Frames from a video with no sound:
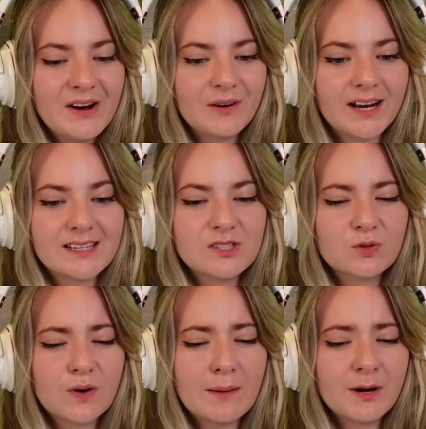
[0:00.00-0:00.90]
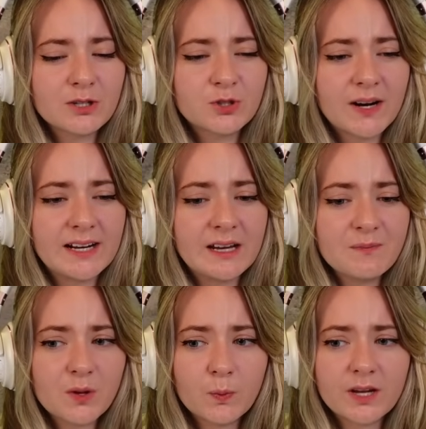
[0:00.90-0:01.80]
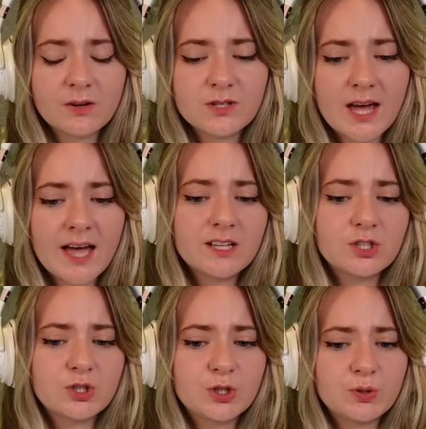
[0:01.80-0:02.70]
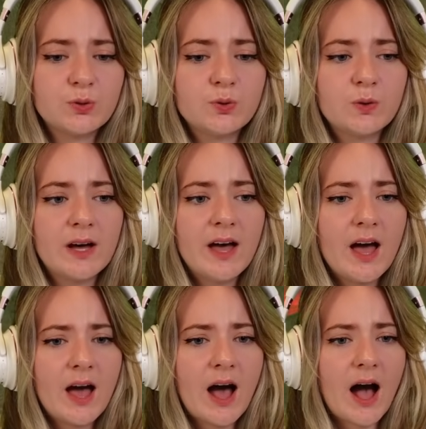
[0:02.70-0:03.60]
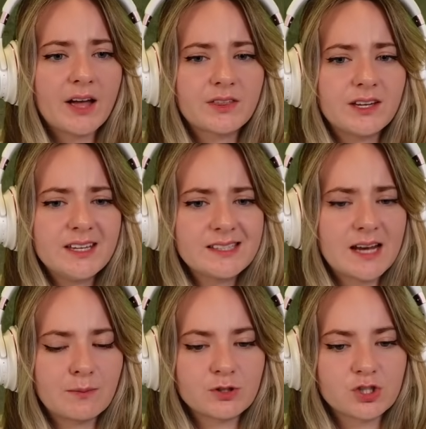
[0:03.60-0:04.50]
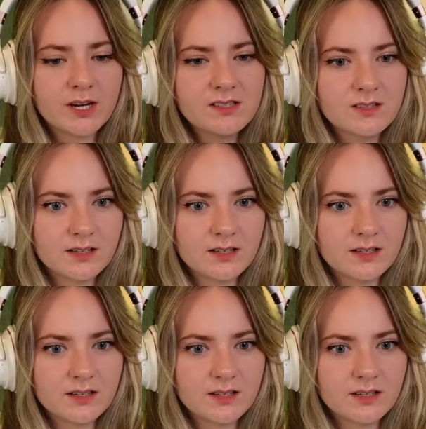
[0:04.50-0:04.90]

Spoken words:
Right. Let's grab our trailer. We're going to head to, I think his name was Jason.